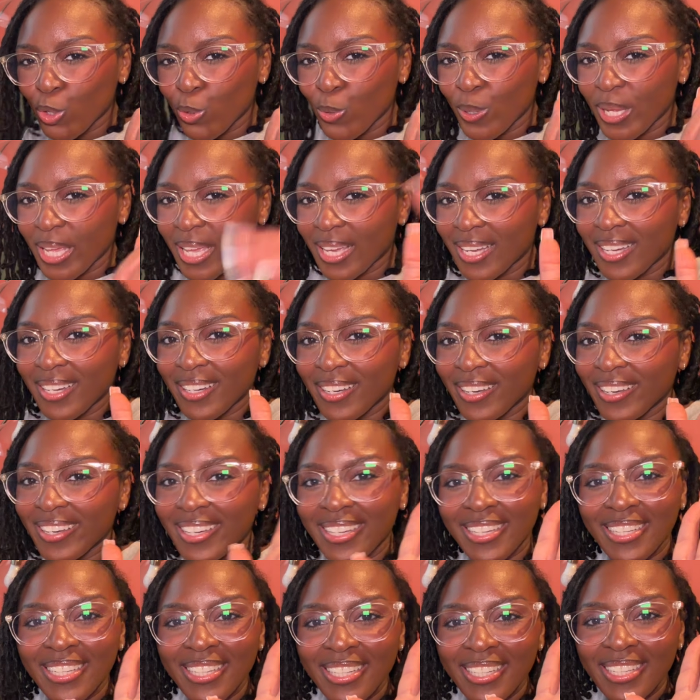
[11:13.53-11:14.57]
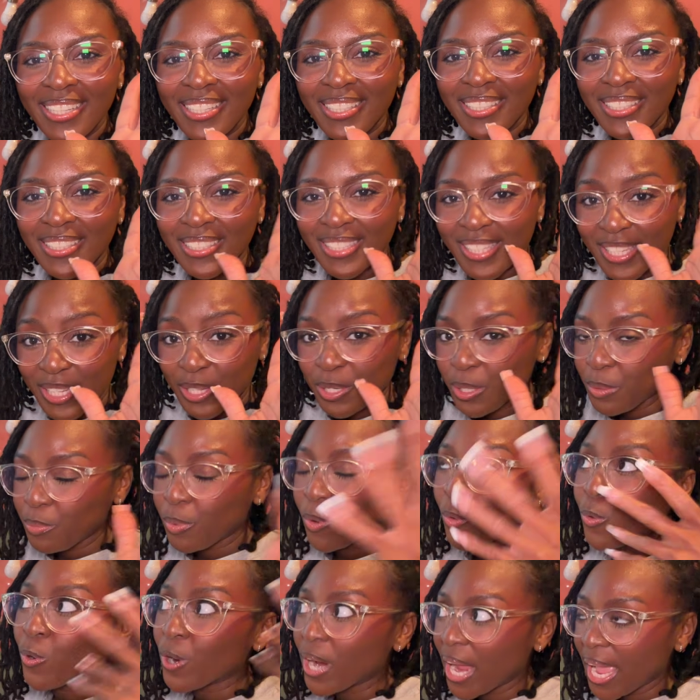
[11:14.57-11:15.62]
quick, a good tip
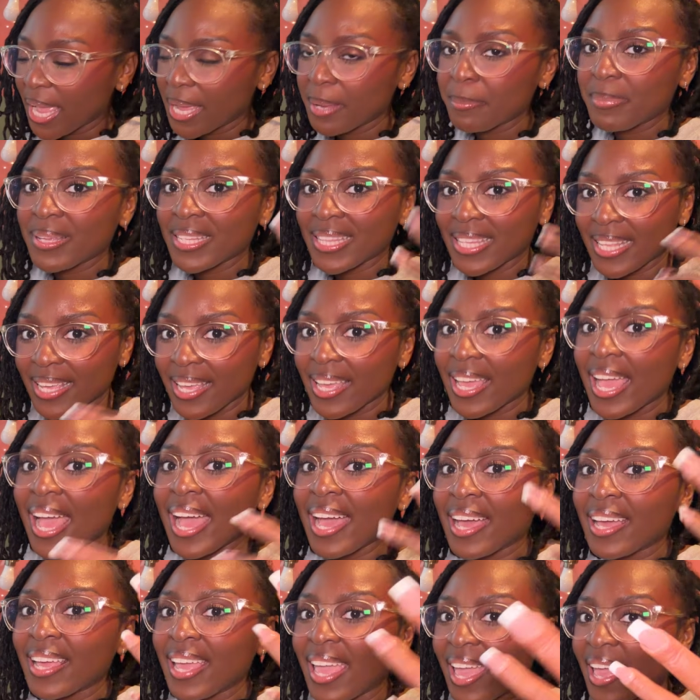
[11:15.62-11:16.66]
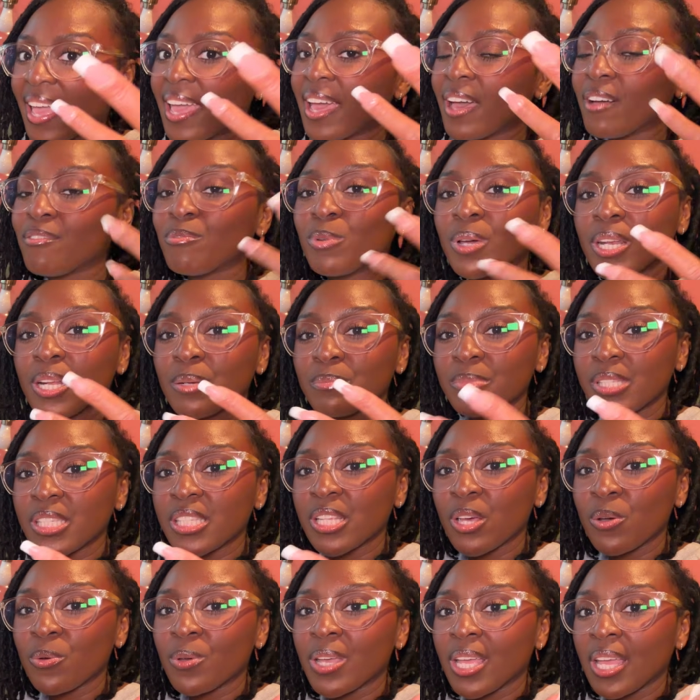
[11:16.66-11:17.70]
or habit that I have when I'm
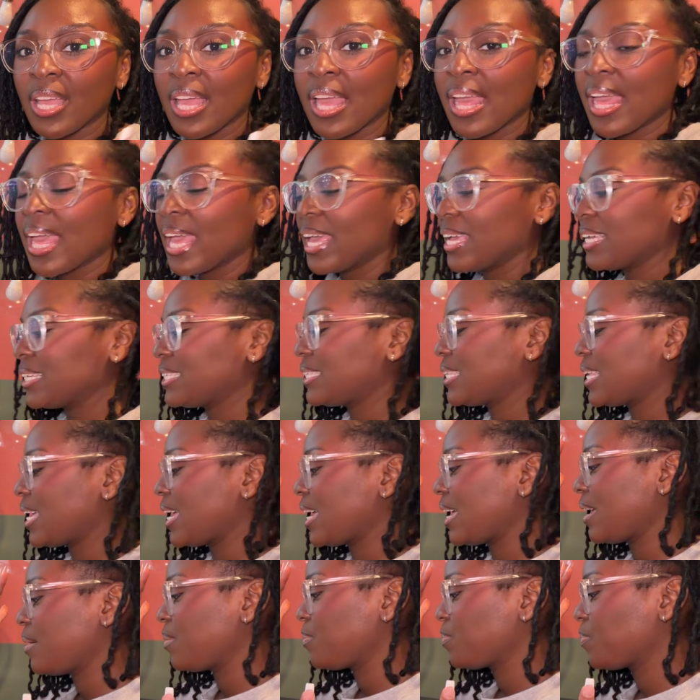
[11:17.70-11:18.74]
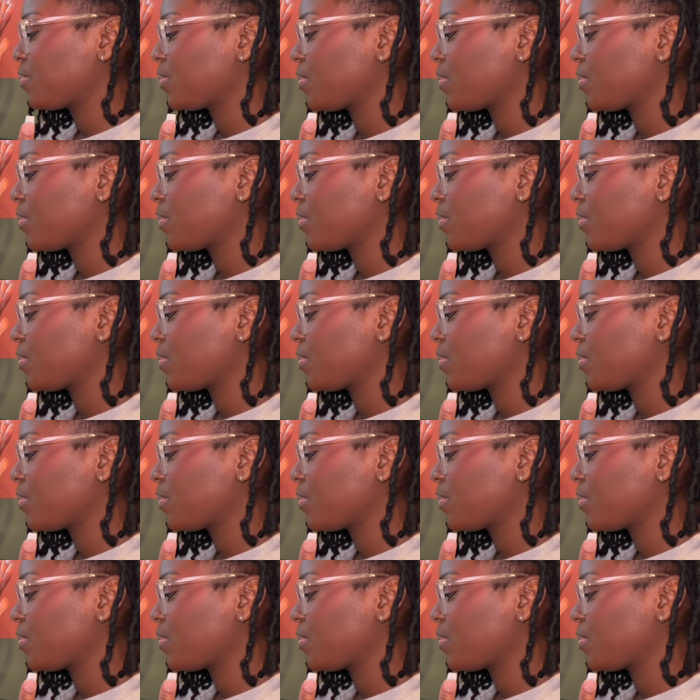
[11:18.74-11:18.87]
sewing is that